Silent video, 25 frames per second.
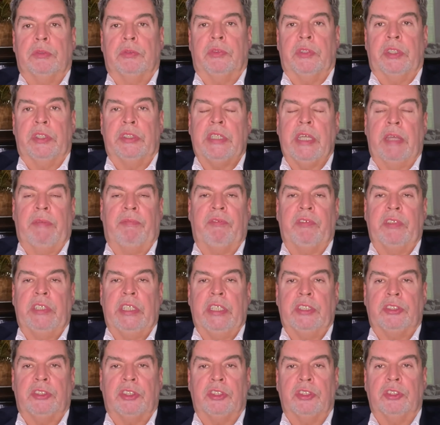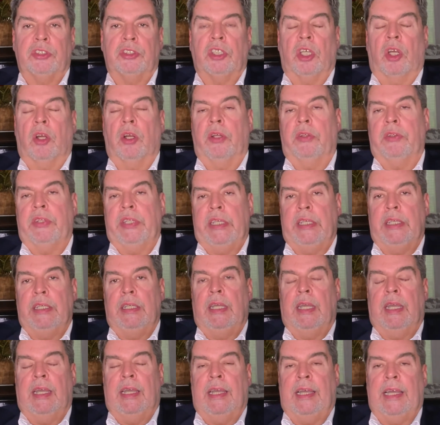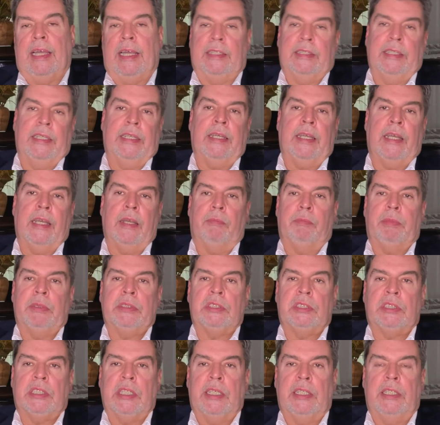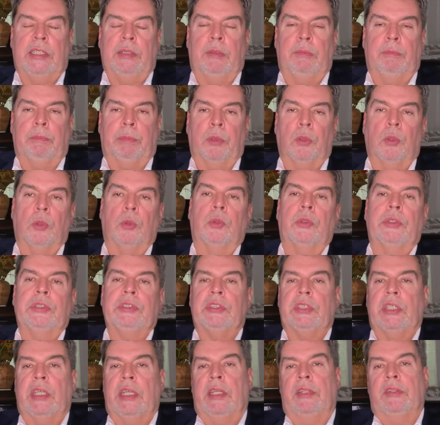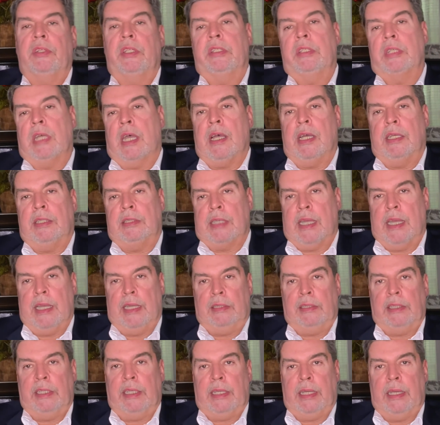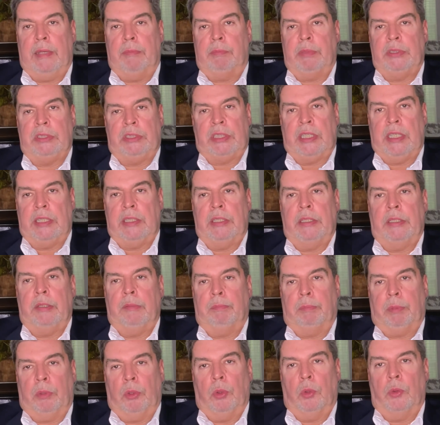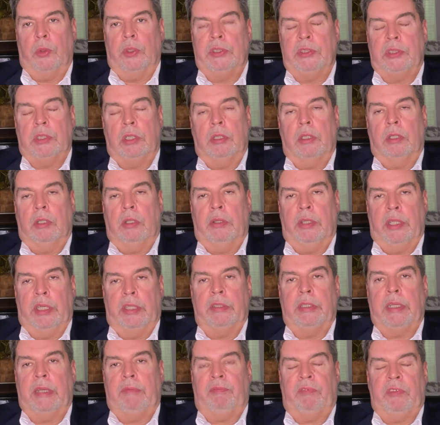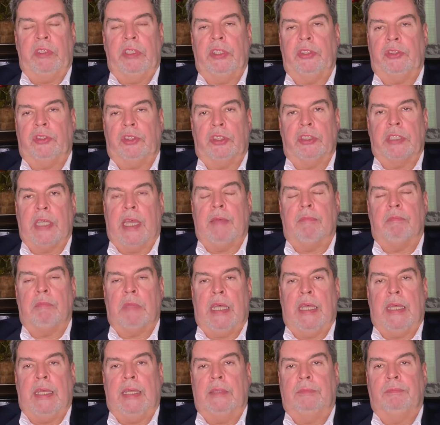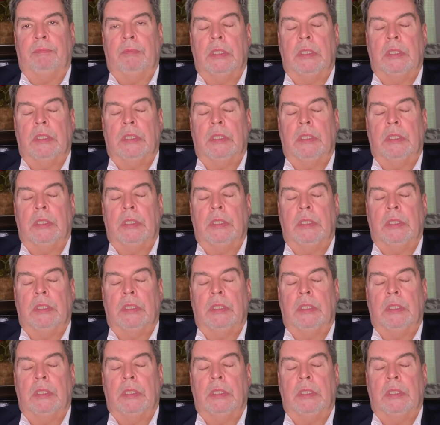The definitions are the highly compensated employees and the non-highly compensated employees. Their definition, not mine.